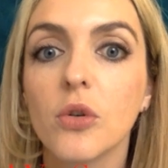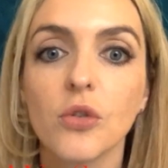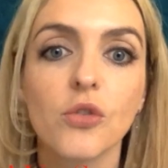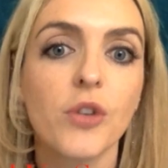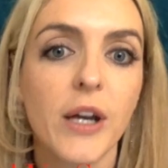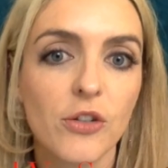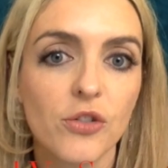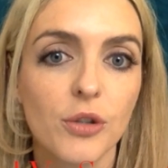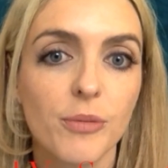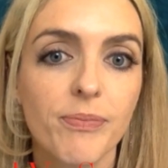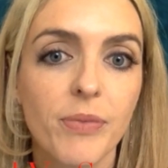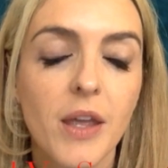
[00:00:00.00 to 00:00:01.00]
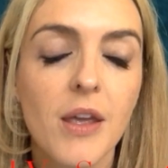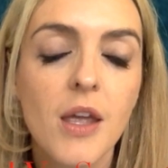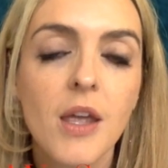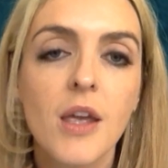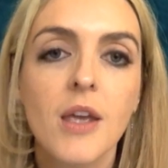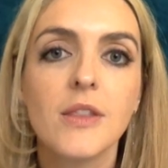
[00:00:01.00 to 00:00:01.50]
contracture.
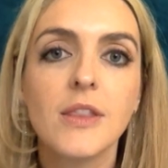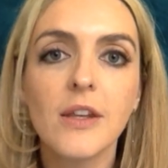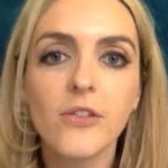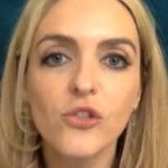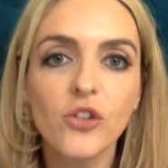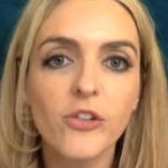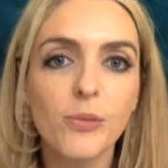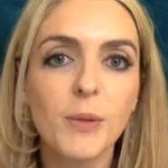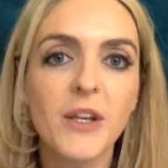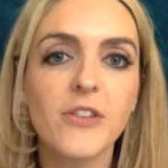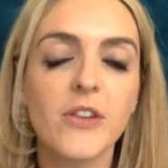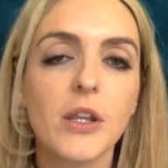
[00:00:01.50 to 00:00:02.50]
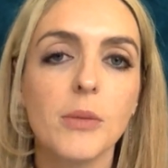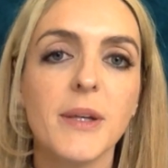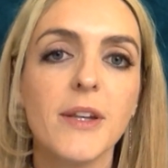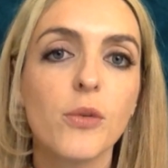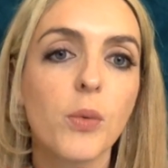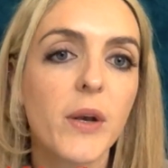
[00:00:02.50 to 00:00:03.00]
This just basically
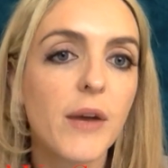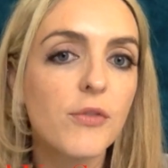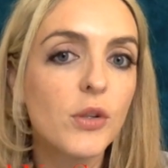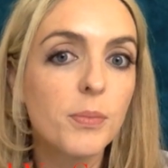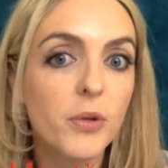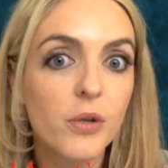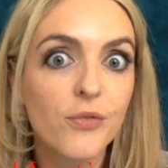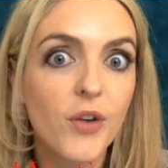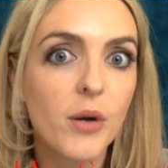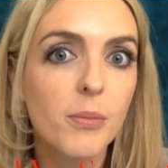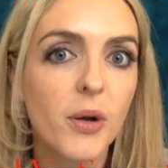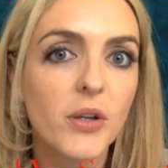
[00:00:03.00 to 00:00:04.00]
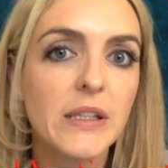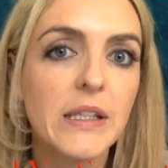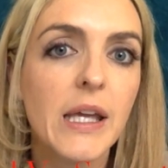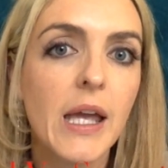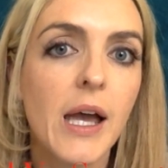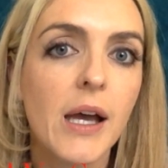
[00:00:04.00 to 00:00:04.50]
means whenever you put a foreign
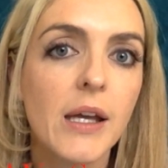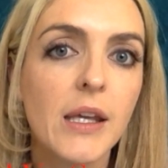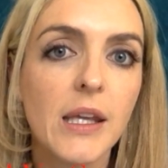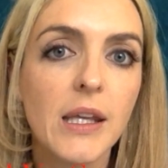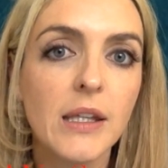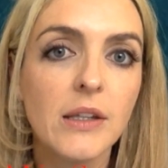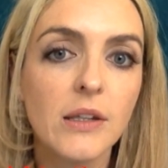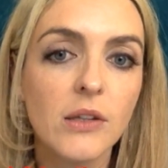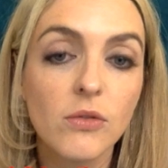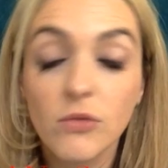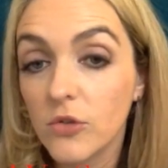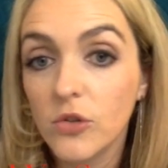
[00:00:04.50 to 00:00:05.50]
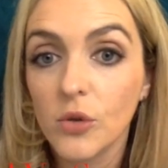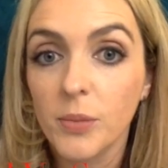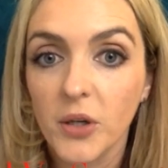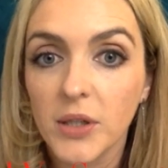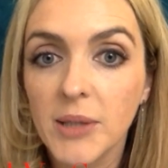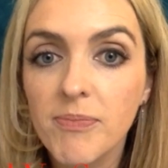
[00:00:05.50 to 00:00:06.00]
body into your
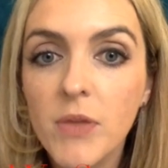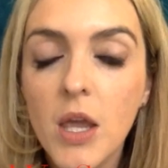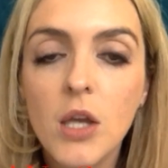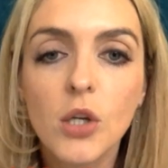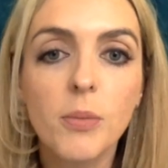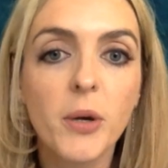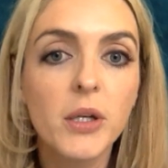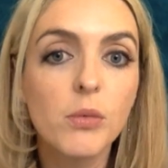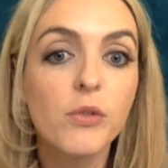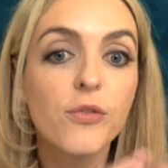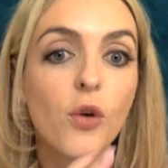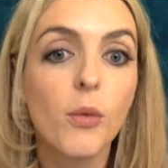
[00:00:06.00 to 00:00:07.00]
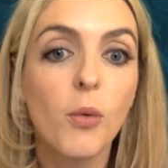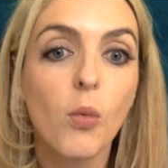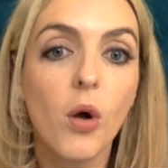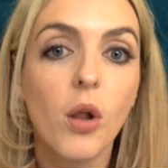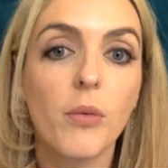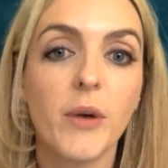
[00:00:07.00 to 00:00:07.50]
body will form a
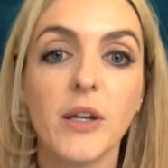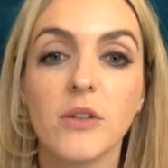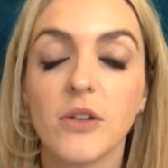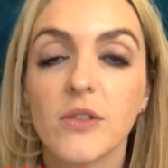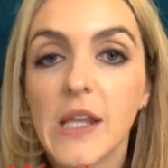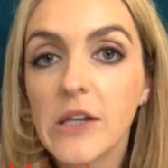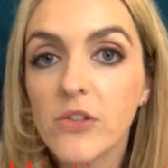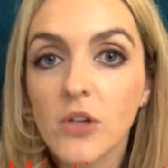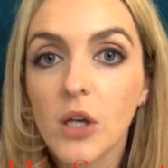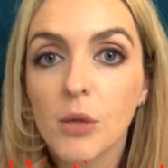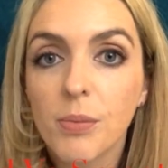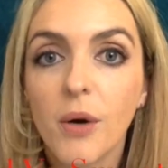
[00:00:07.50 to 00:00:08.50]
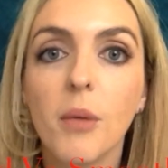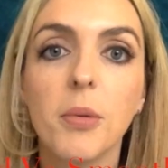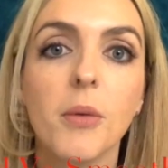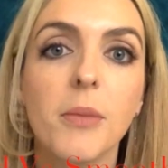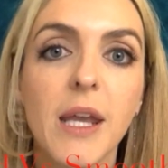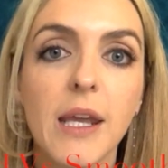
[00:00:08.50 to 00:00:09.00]
wall around it. That's not a
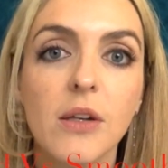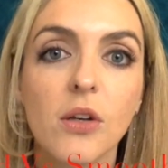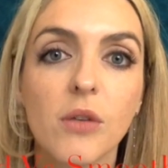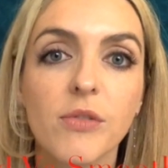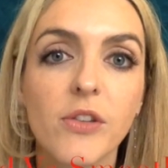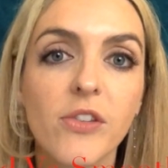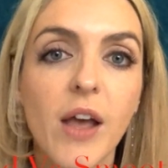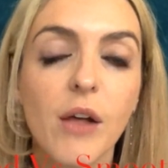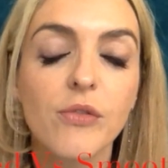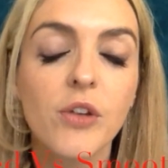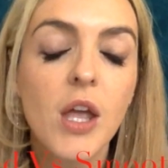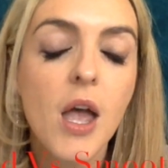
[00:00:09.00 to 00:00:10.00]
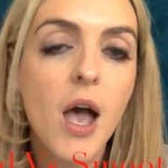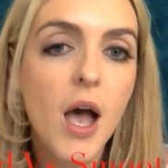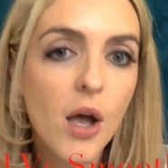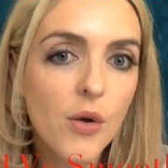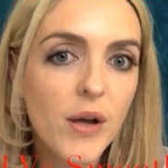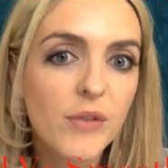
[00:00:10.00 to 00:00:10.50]
problem in and of itself.
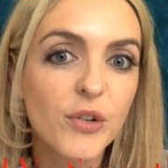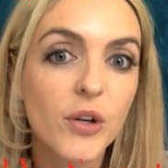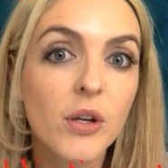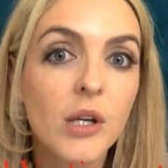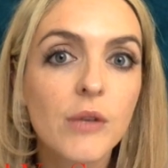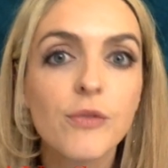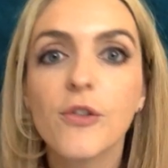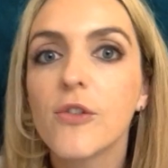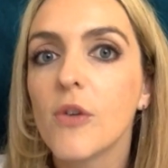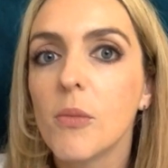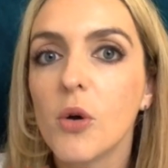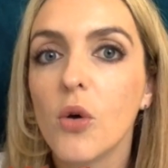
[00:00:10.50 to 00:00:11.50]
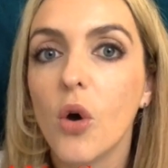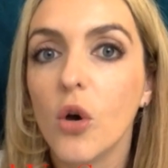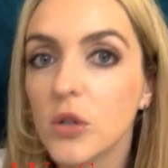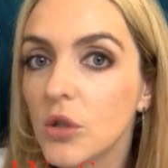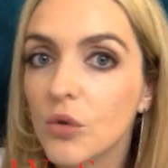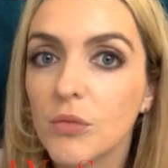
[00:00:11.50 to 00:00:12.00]
However, for some
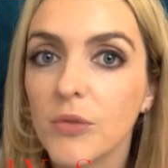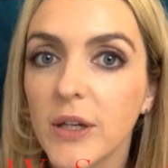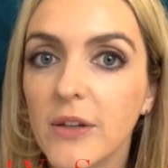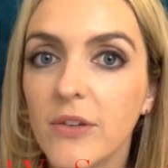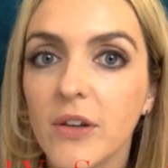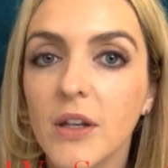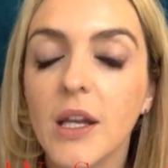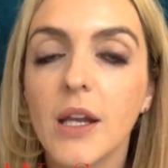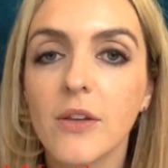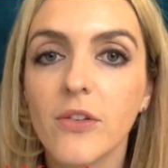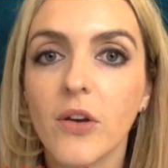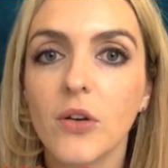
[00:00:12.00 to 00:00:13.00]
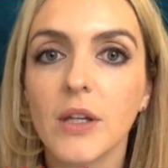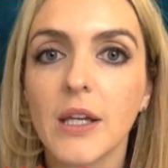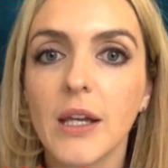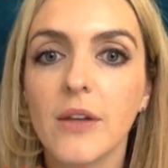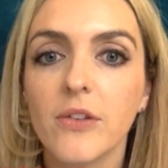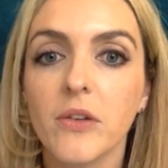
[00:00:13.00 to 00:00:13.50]
unknown reason, in certain
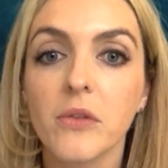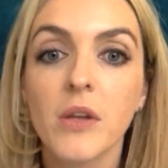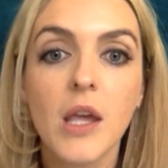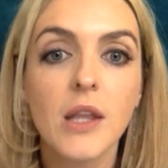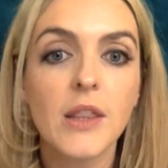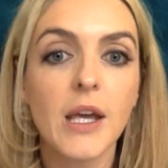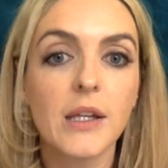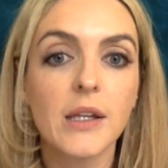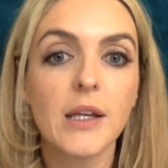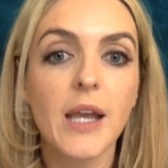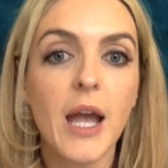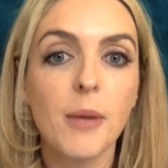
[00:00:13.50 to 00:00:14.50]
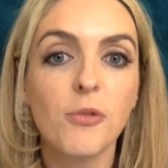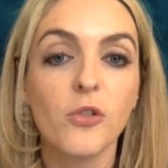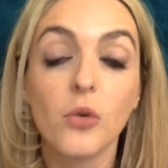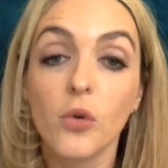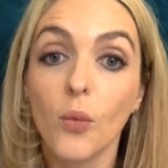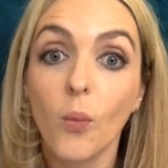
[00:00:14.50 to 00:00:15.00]
cases, that
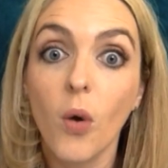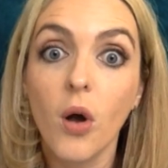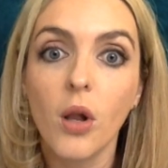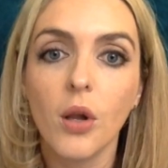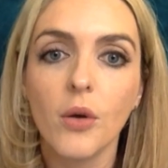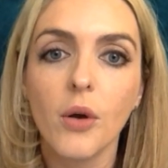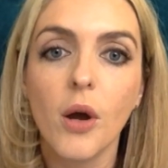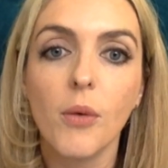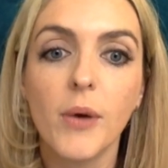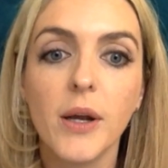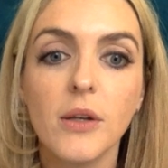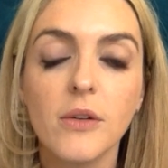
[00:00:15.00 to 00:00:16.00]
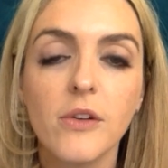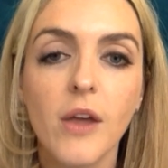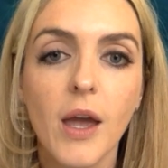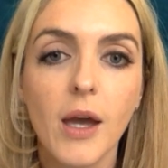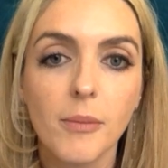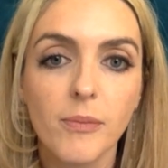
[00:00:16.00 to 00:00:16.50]
capsule or wall around
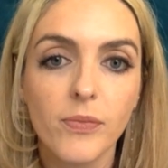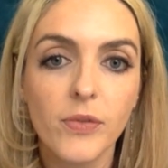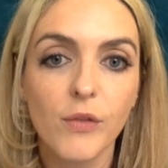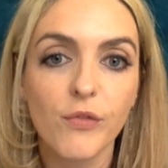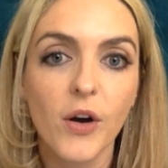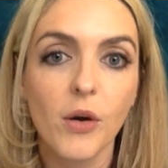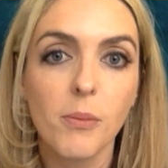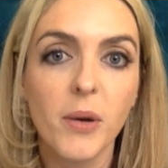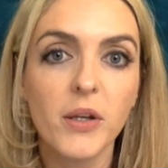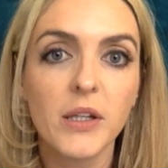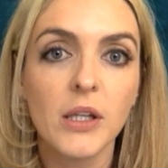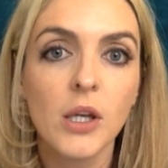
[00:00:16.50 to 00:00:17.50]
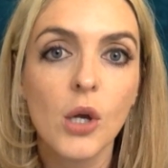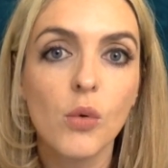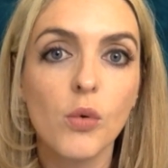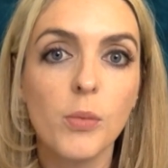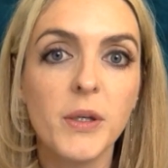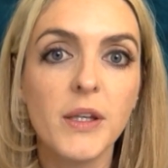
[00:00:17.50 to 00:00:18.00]
the foreign body
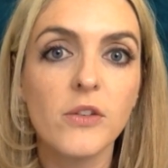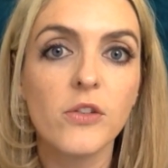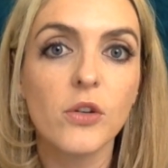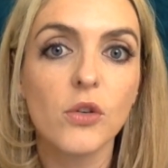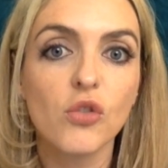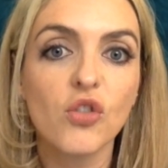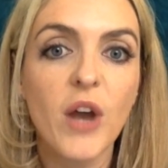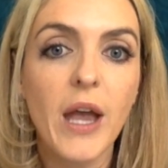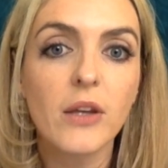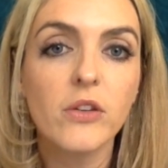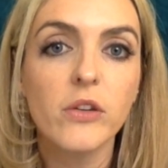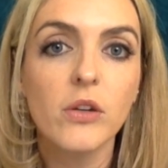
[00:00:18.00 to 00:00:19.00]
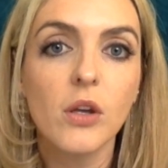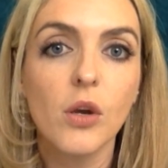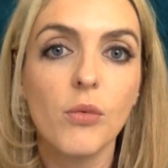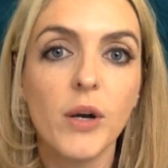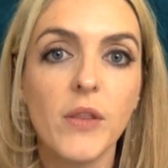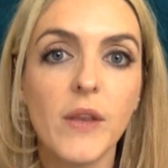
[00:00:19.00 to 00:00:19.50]
will begin to contract
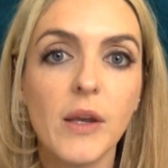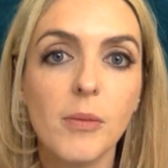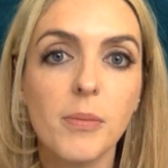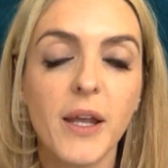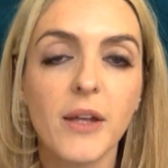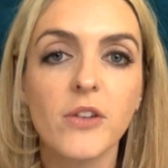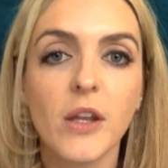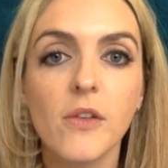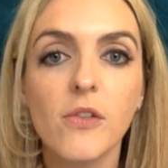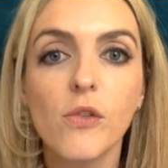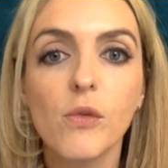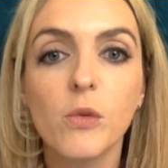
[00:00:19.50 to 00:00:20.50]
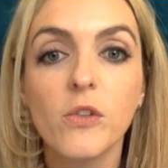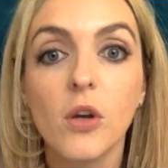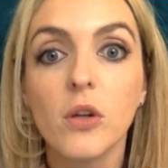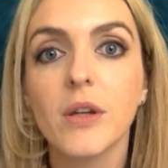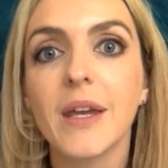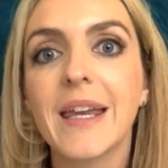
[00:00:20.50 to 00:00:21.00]
around the implant, and this is what's
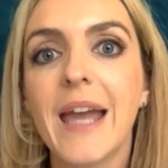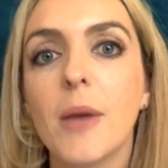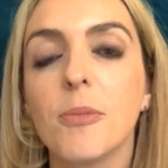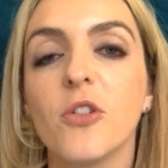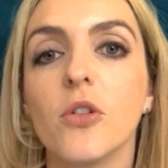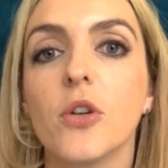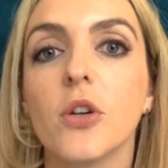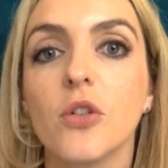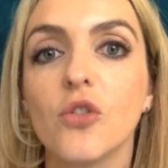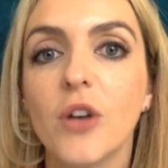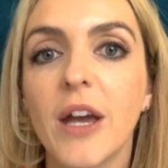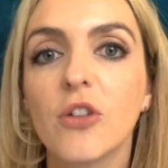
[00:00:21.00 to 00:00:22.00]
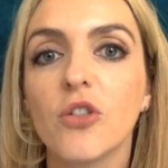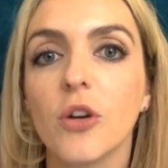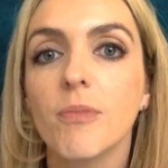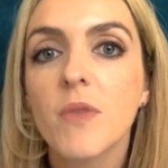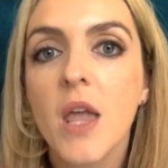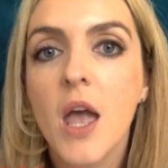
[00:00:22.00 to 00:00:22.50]
called a capsular contracture.